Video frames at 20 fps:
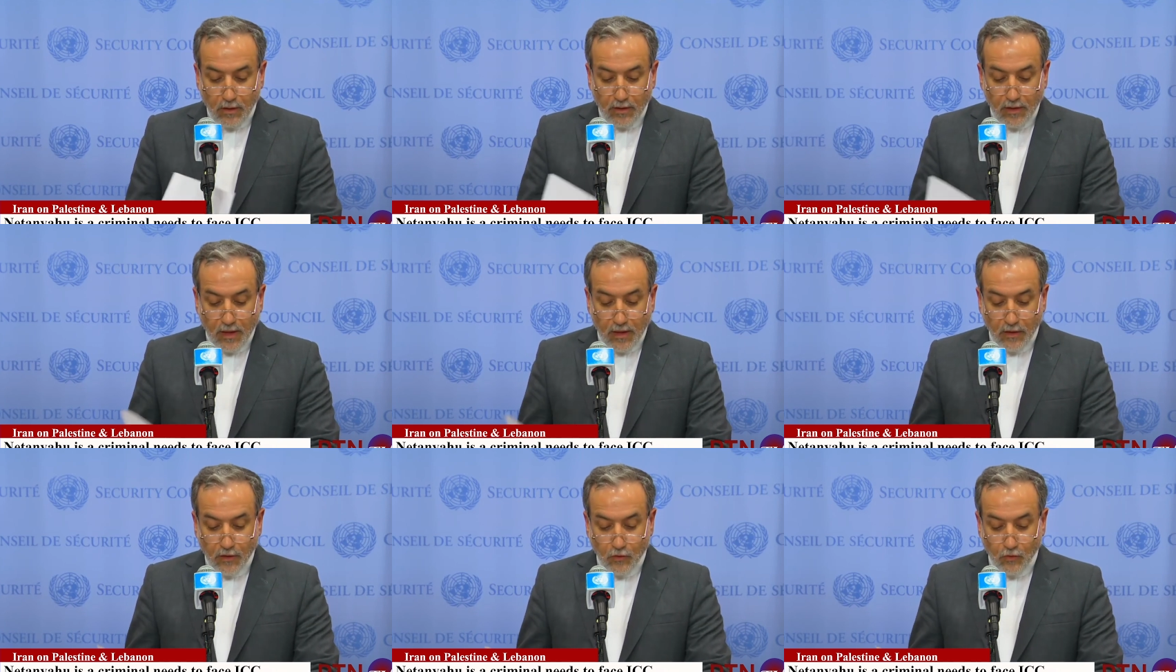
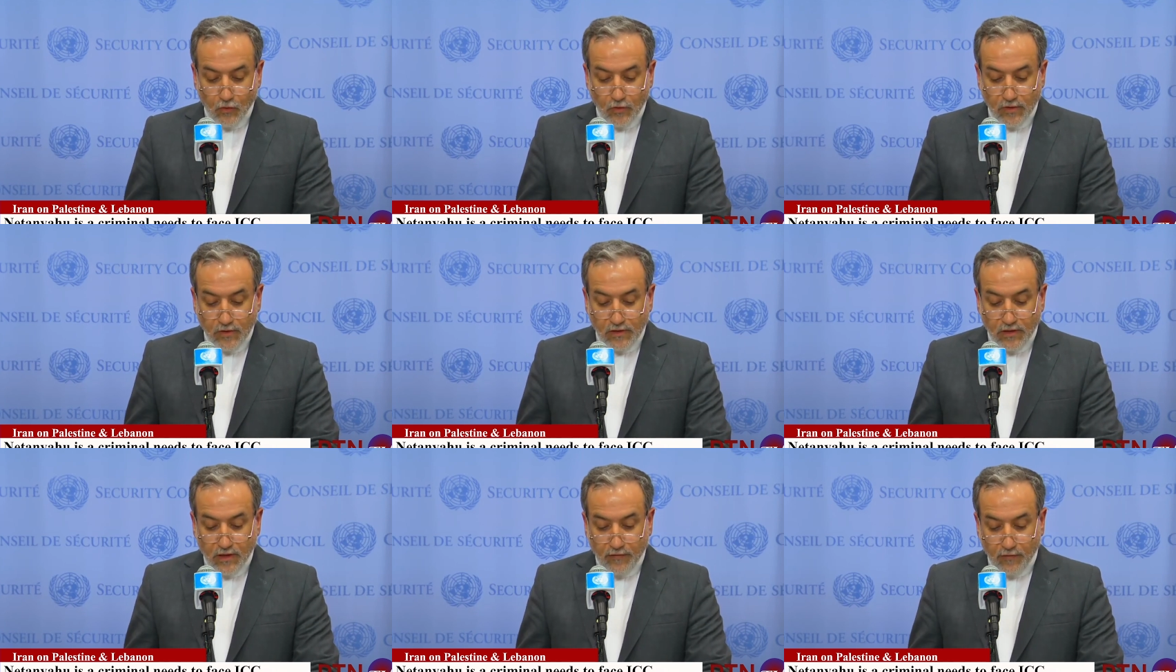They
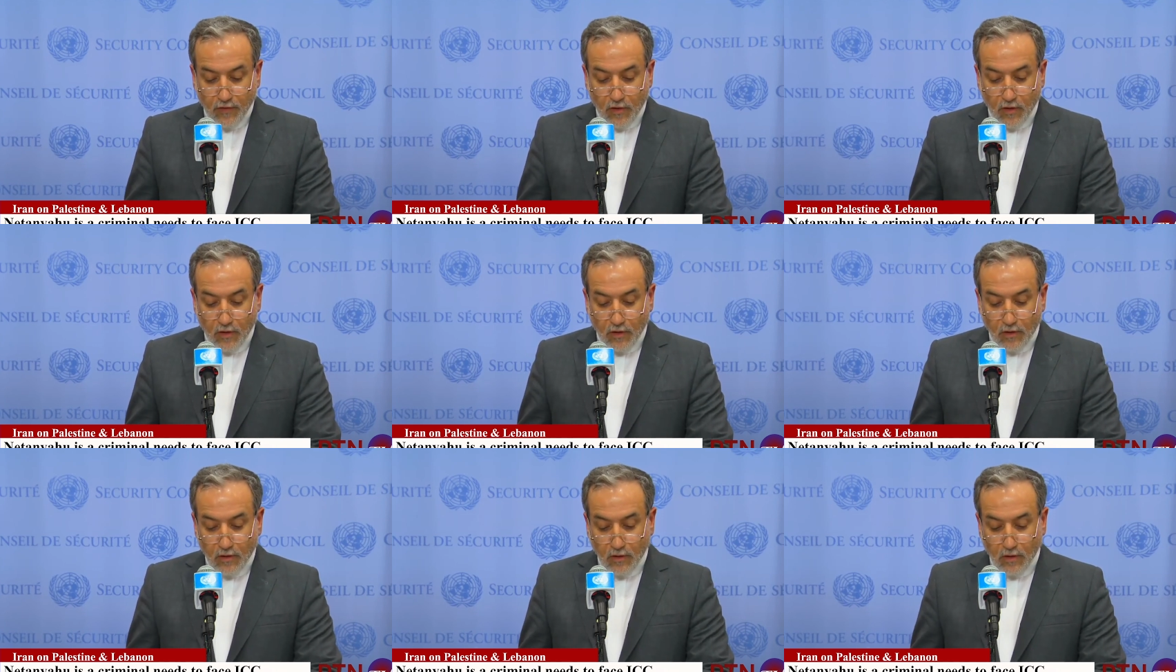used
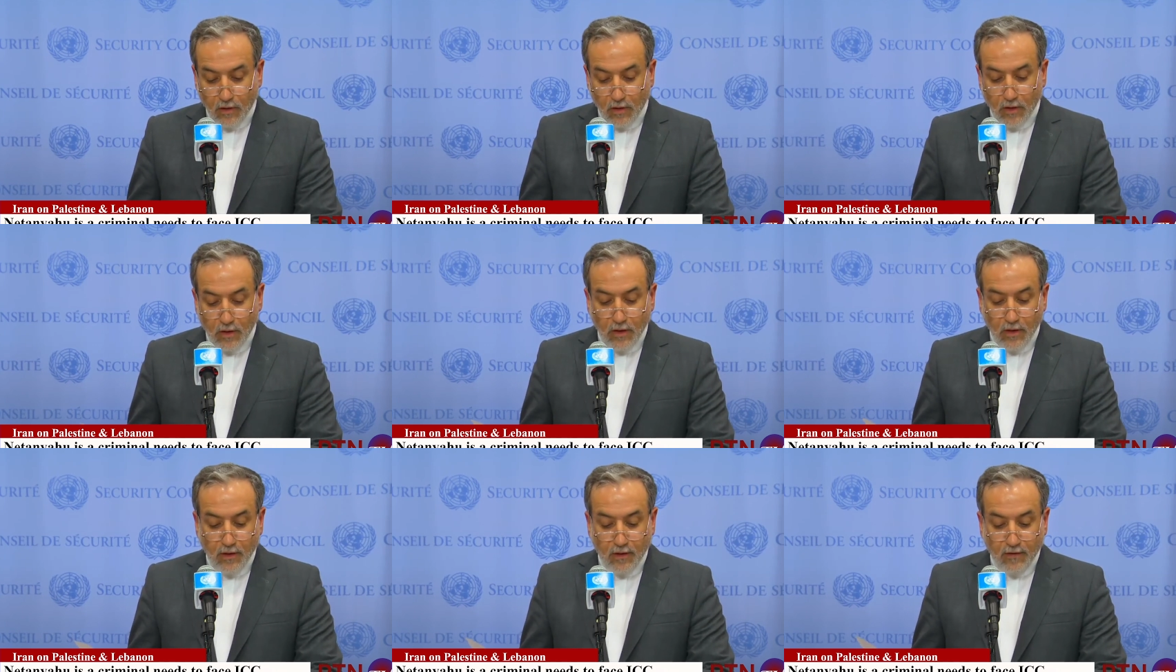several
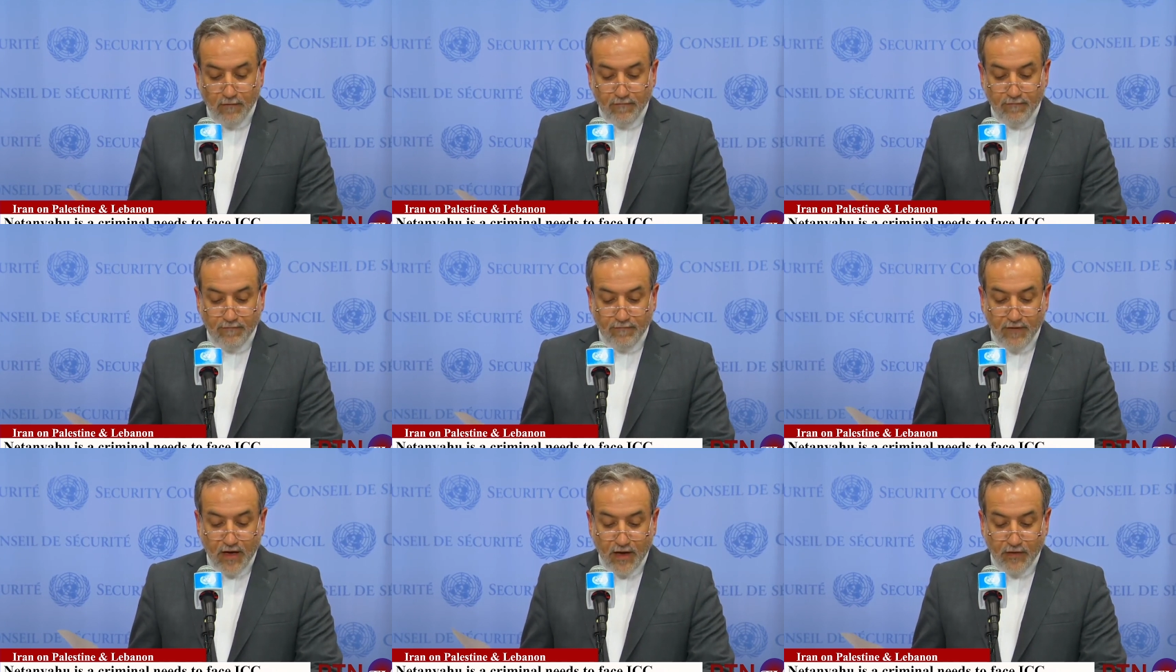
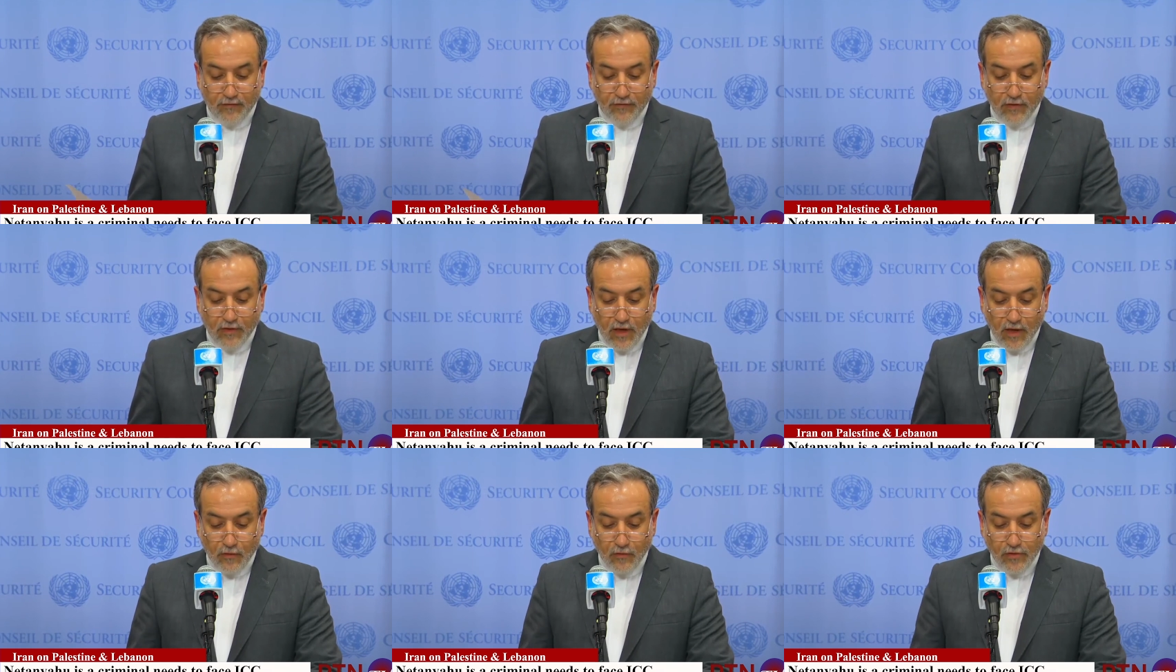
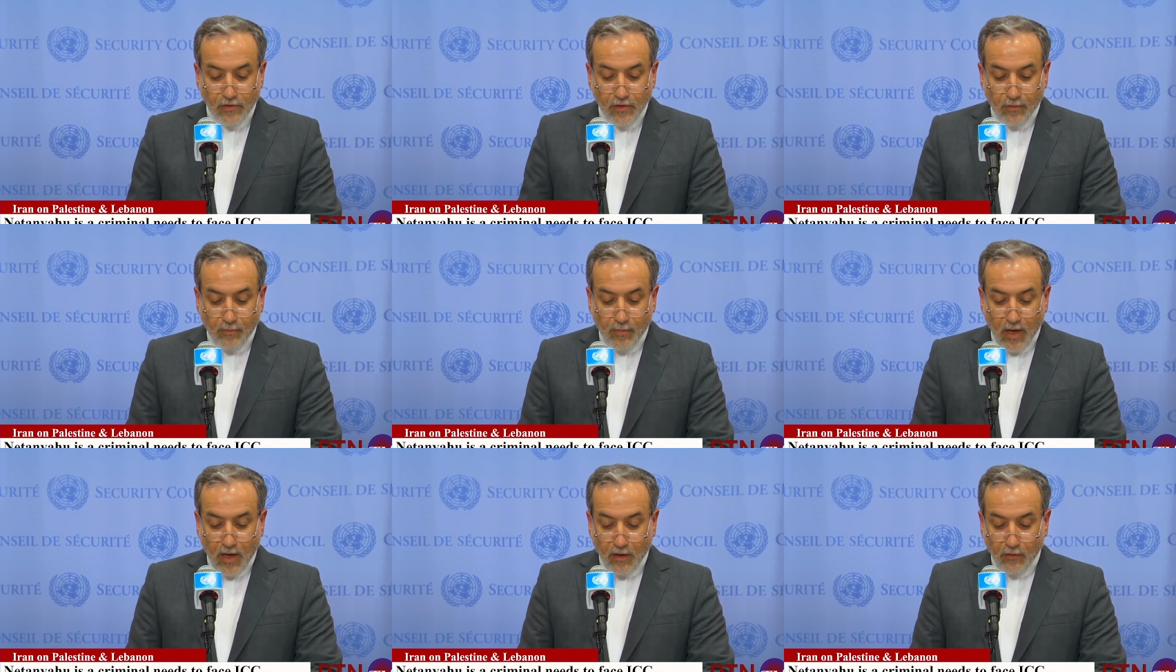
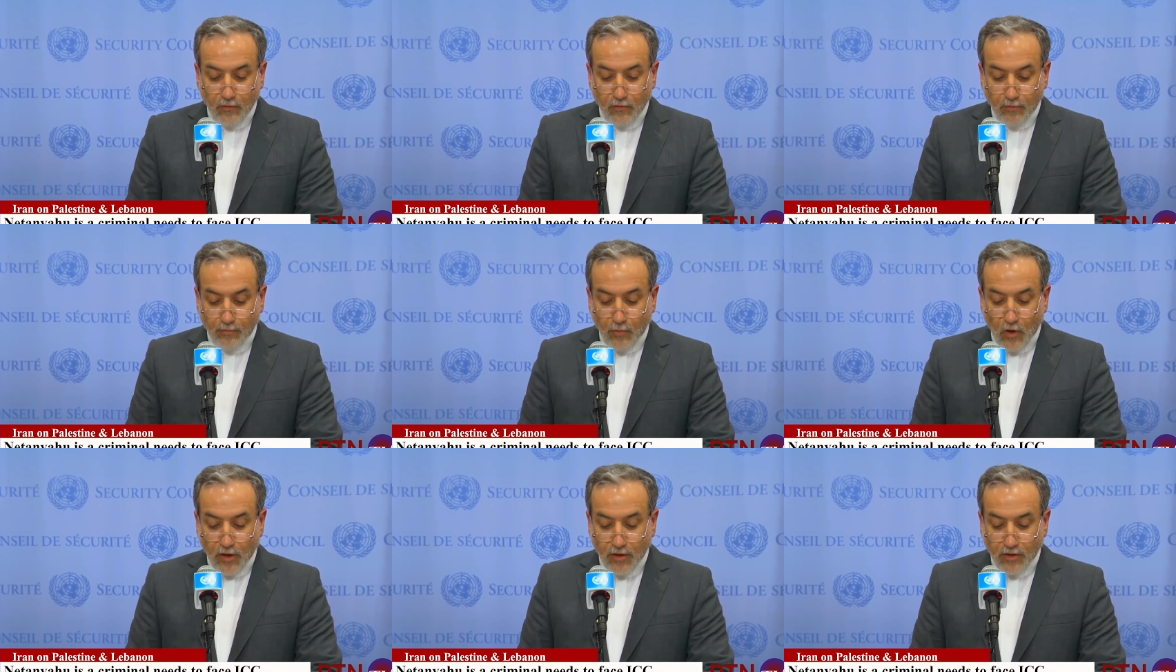5,000
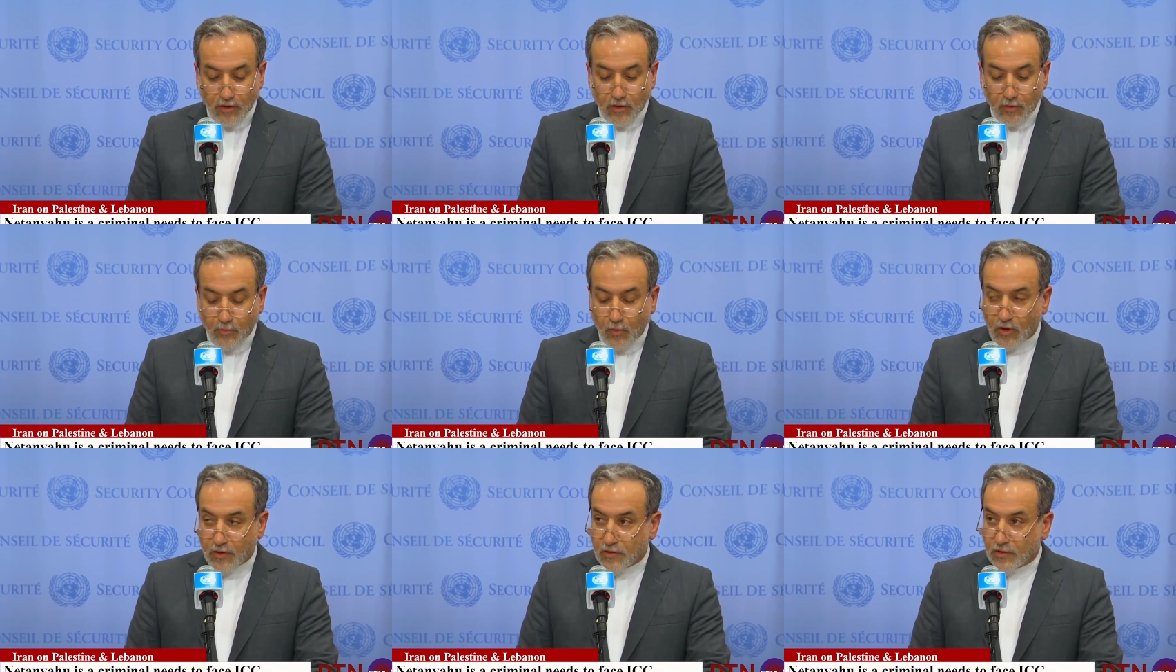pound
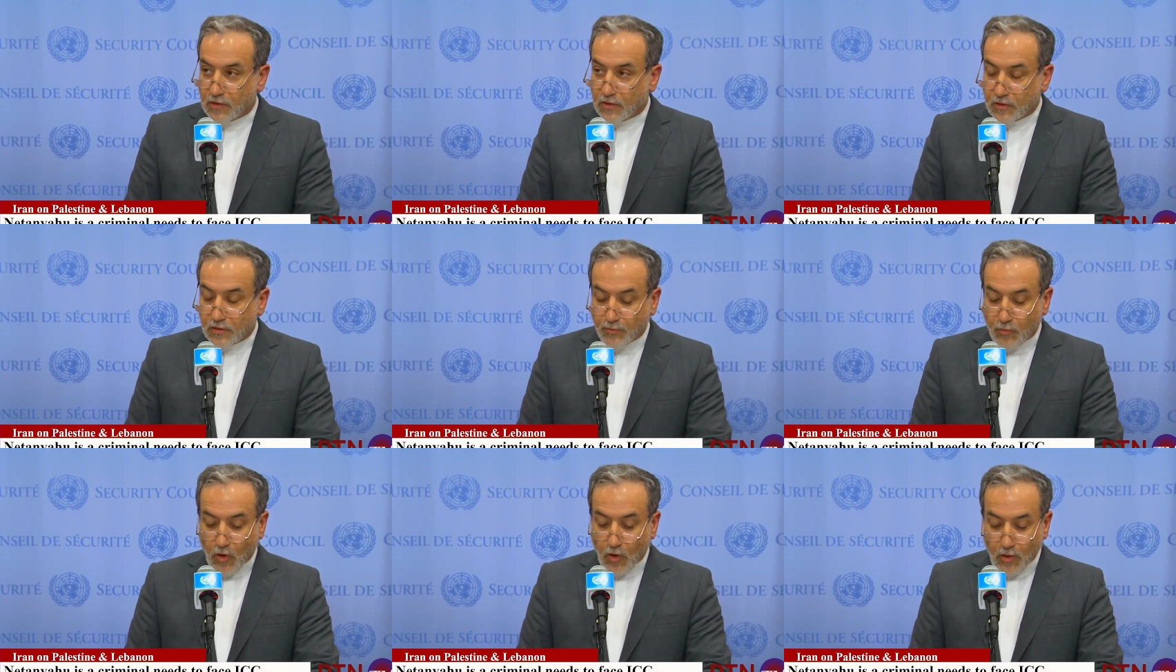bunker
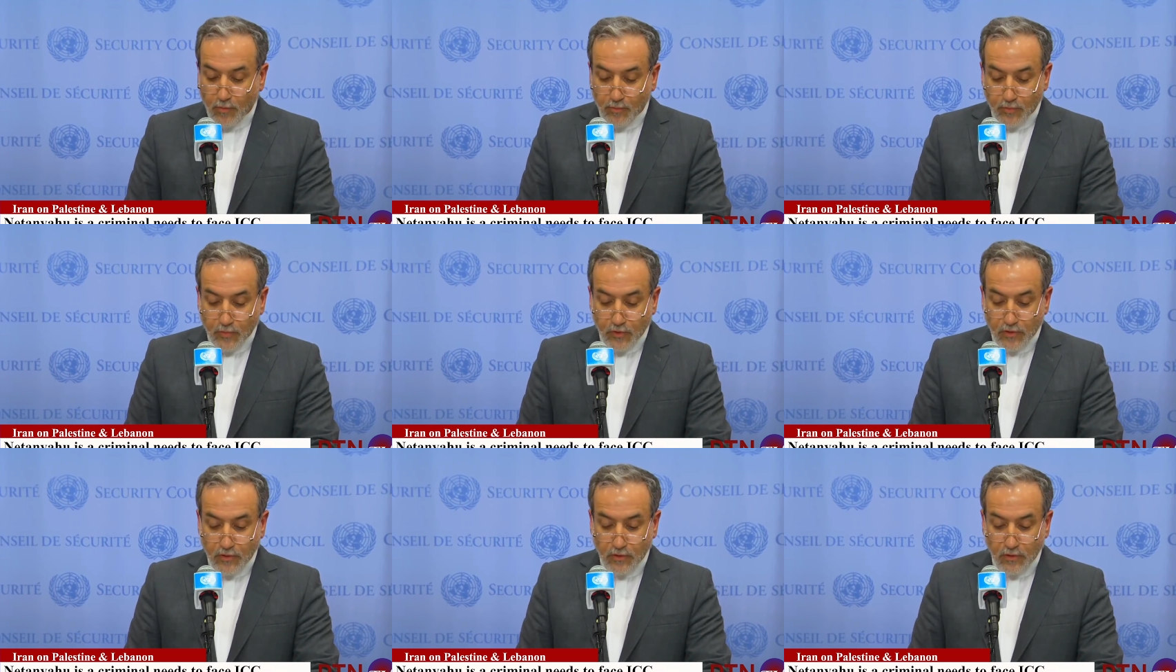busters
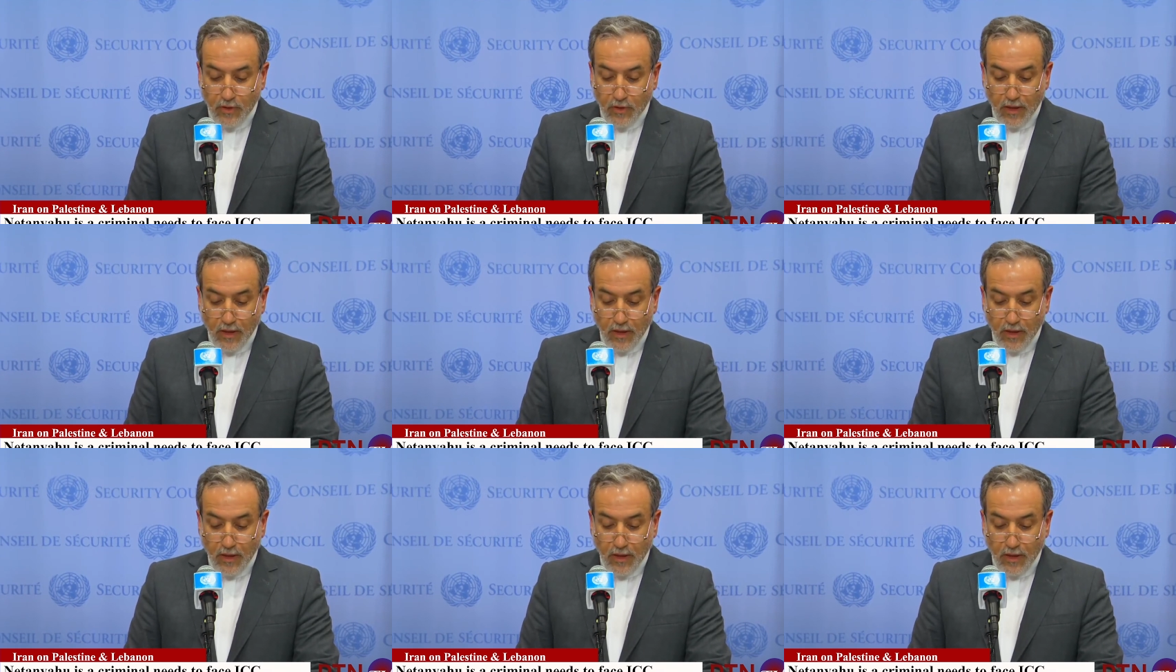bombs